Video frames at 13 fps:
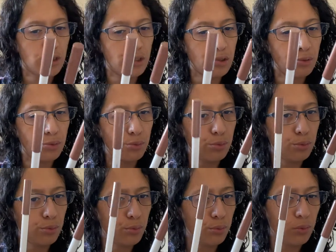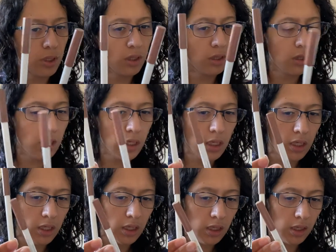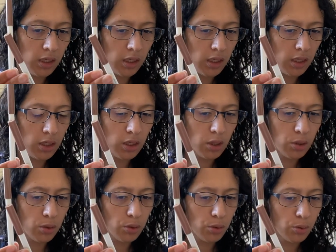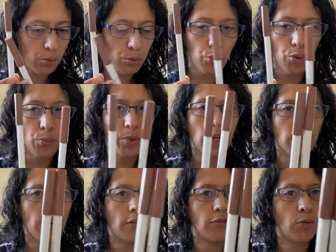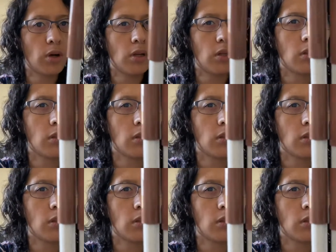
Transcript: to the Cool BFF one.